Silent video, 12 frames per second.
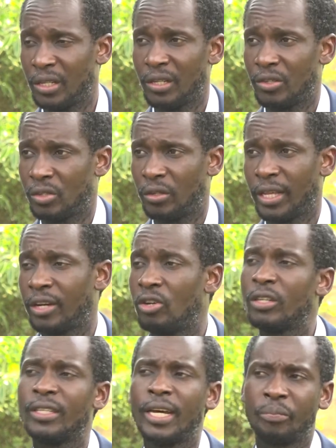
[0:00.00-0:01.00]
So there are
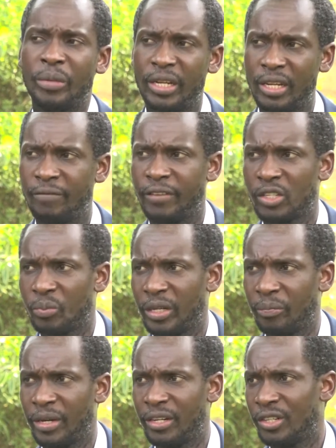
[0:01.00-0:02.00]
not that many
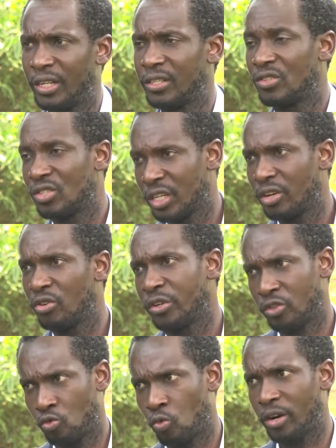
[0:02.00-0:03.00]
investment managers. Zeno
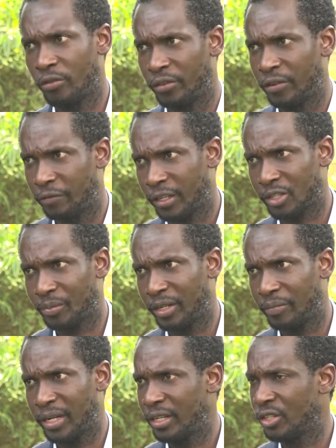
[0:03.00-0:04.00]
is one of the
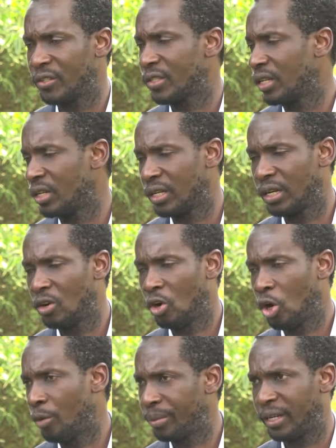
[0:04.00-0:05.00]
investment managers, and
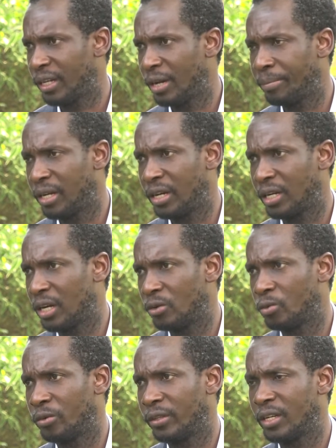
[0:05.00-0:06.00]
opening up an
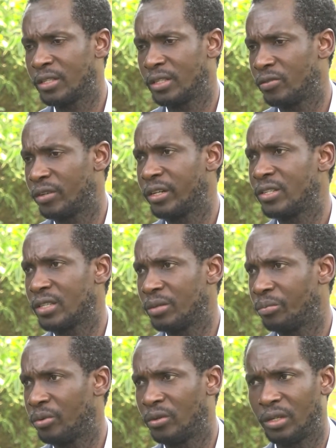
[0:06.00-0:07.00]
account with us is very
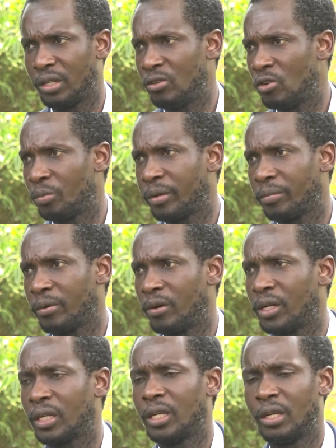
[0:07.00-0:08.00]
simple, no
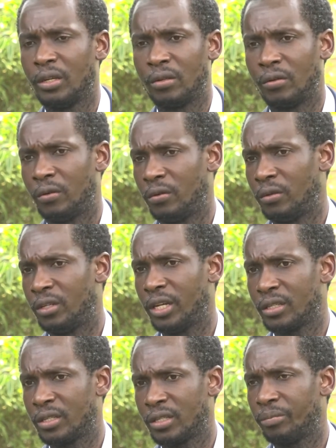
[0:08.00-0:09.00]
paperwork. You
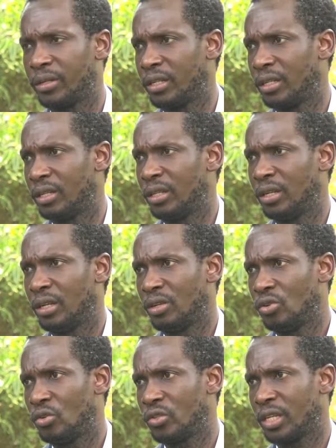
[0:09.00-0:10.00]
just simply
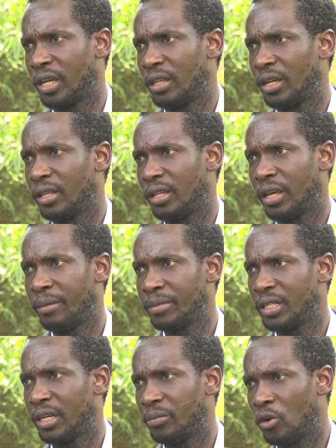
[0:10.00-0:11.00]
use either the
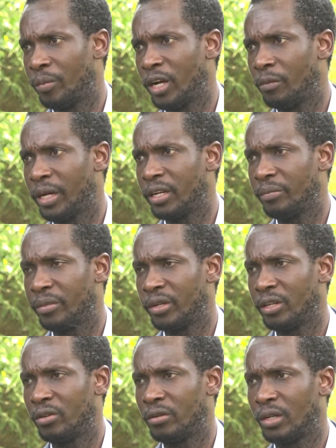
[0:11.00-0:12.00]
MTN mobile money
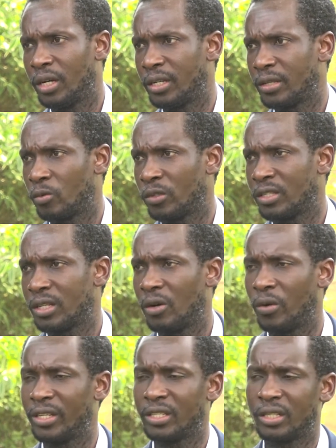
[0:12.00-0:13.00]
menu,
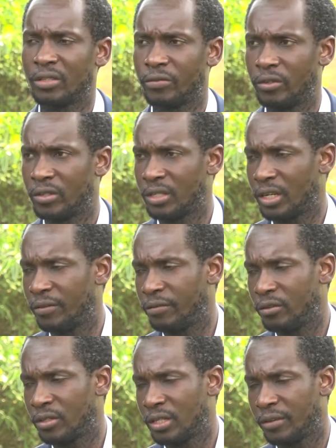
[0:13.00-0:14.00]
*164
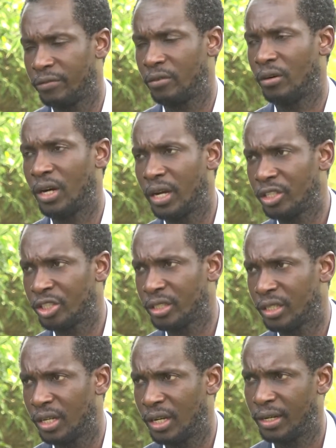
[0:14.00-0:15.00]
*4 hash,